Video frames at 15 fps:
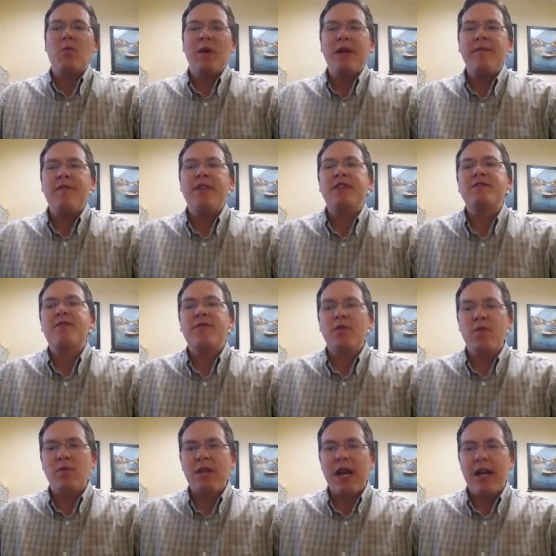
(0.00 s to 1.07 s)

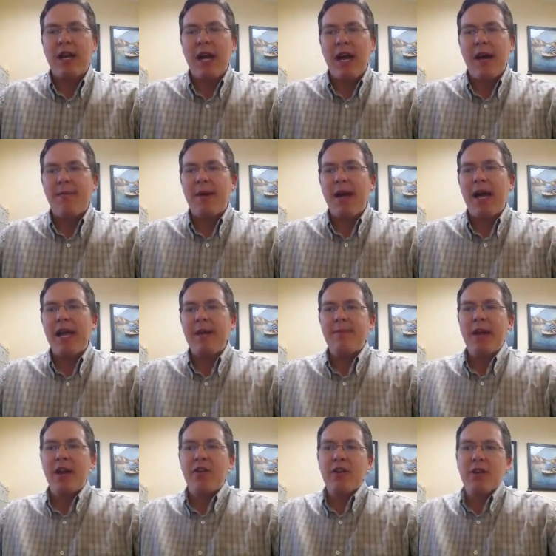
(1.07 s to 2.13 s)
wefixfuel.com. I
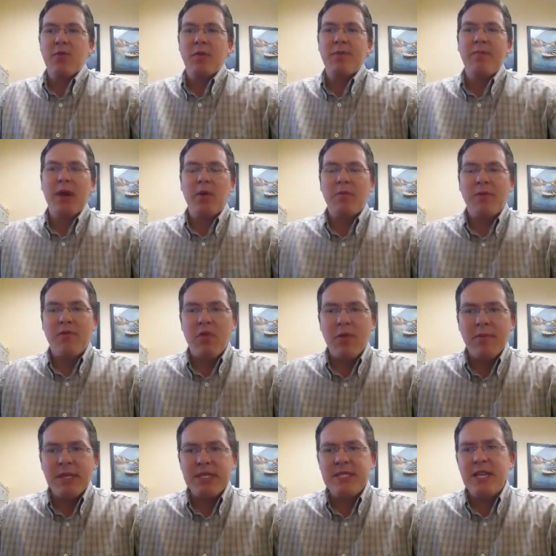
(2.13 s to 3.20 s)
am Eric with Bell
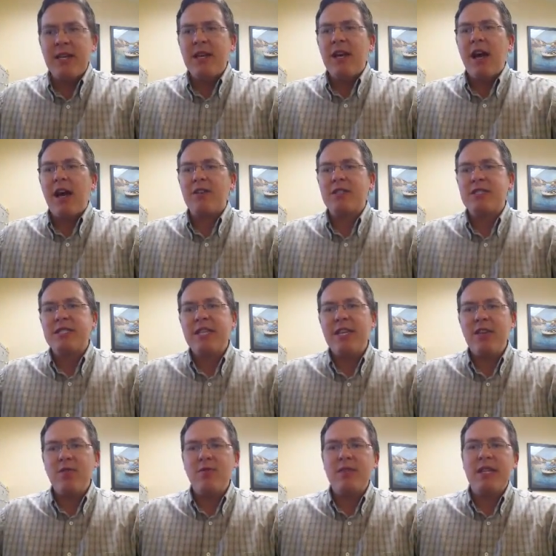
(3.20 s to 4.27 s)
Performance. I'll
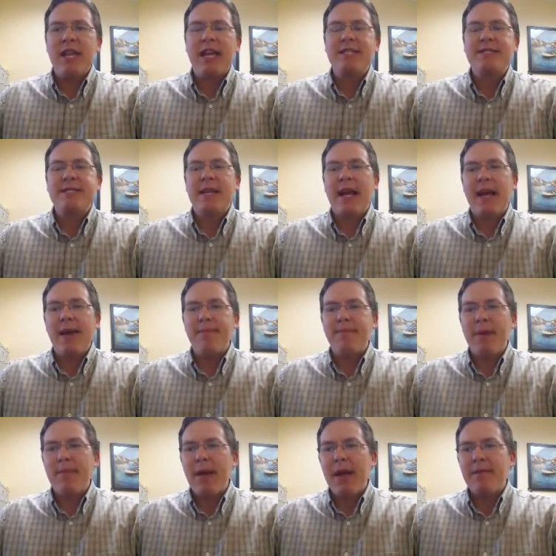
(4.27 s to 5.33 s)
see you next time.
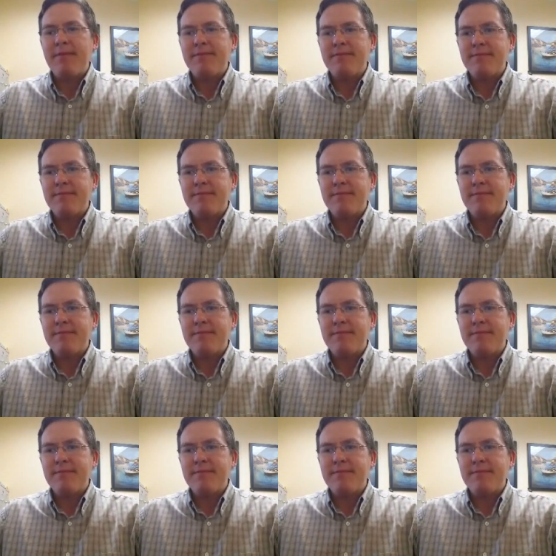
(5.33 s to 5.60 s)
Bye bye.